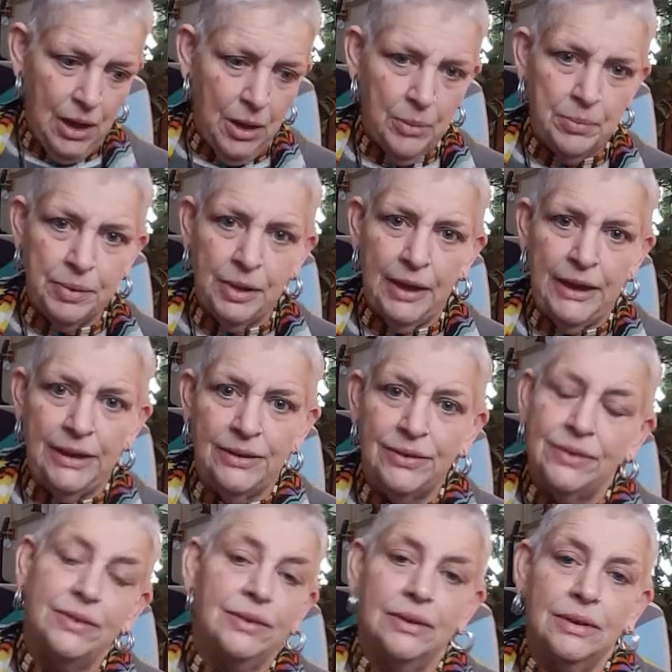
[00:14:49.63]
a
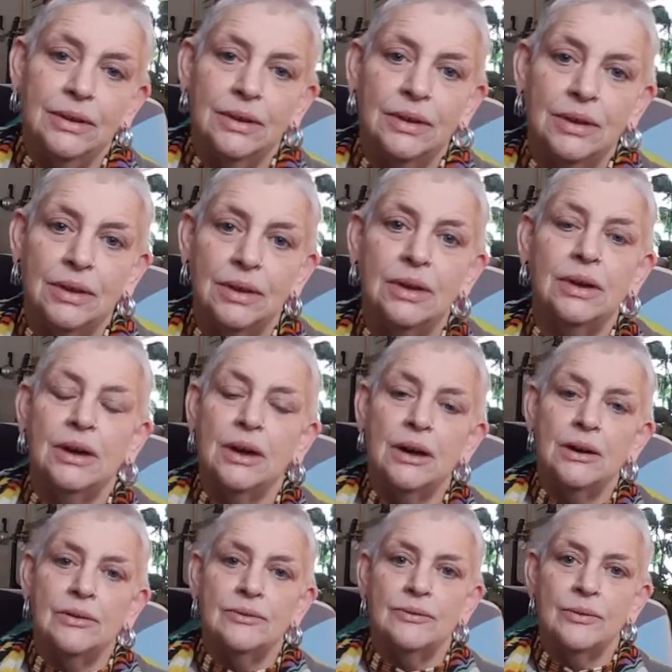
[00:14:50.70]
place
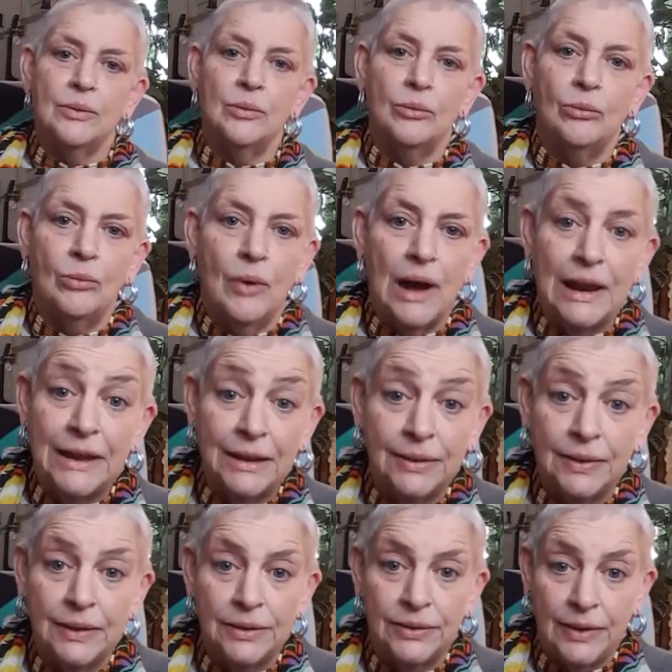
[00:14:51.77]
of
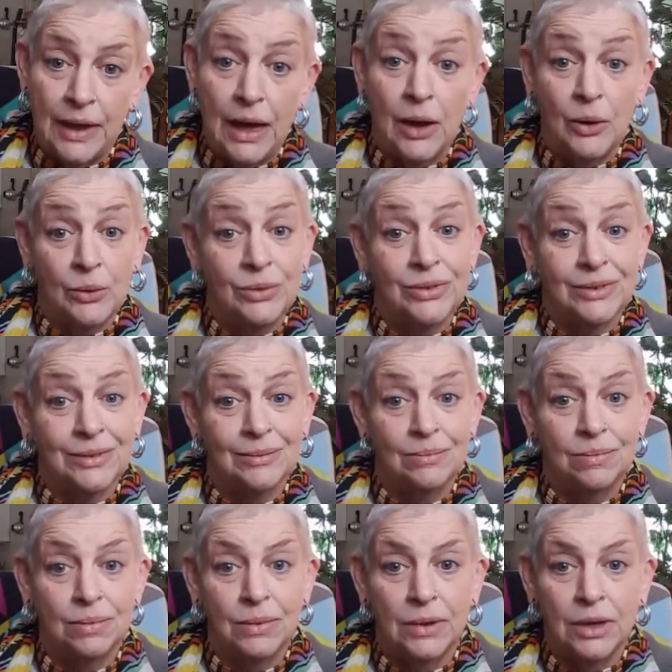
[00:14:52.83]
wanting this house.
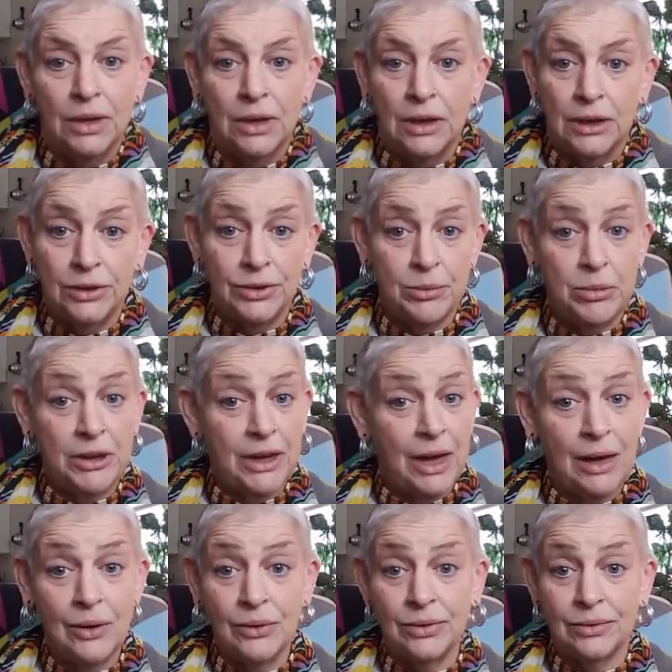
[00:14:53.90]
It's a big
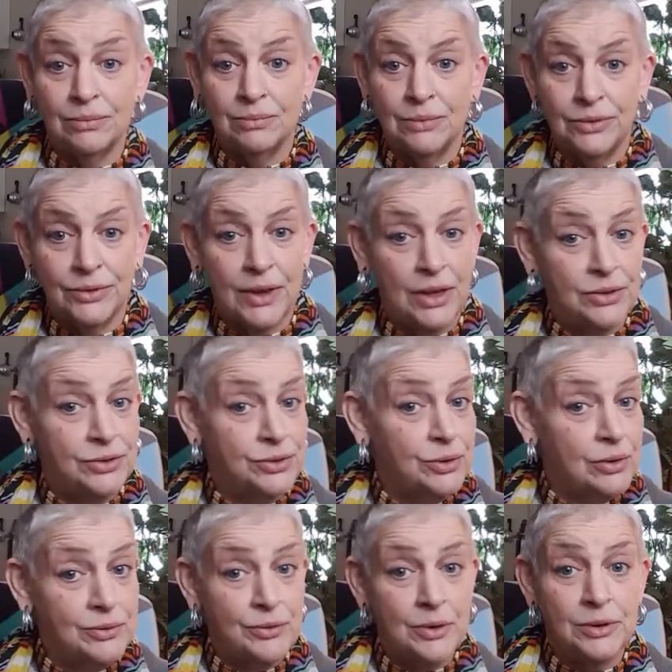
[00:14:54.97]
house. It's got a
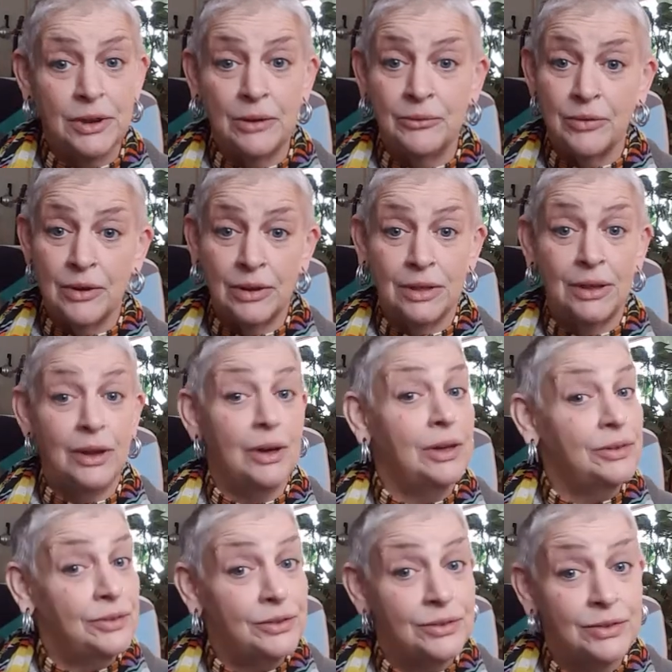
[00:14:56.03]
storefront down front of the
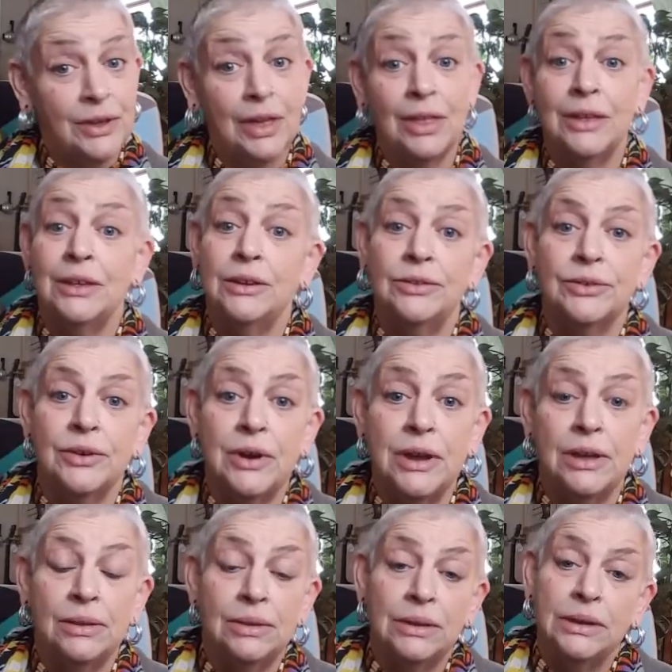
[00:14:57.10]
house. Just telling you, it's
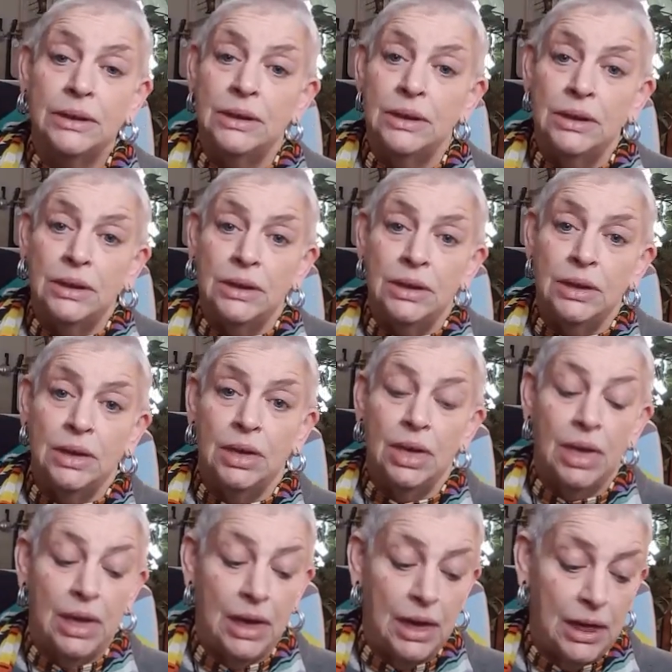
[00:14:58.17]
great.
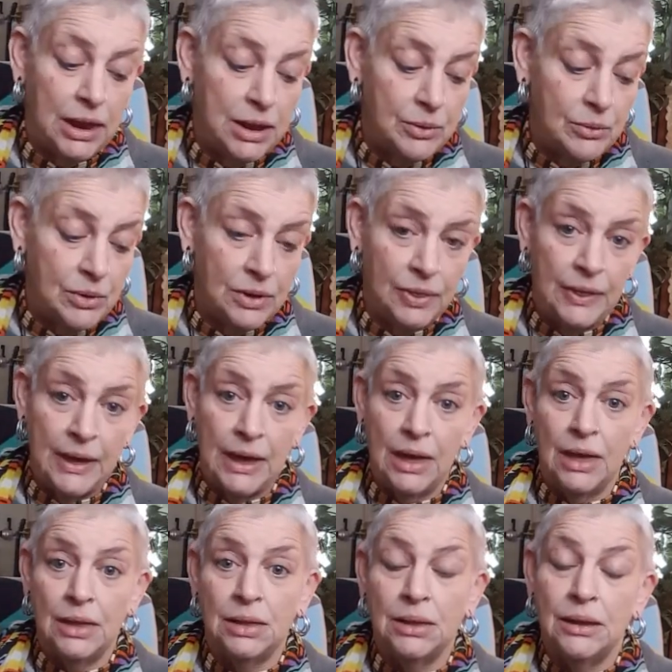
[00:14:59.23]
Anyone
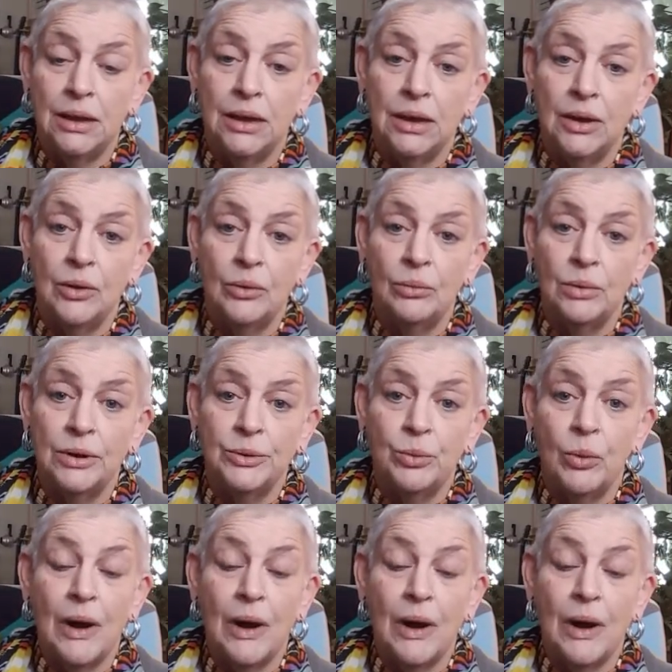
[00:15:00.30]
that would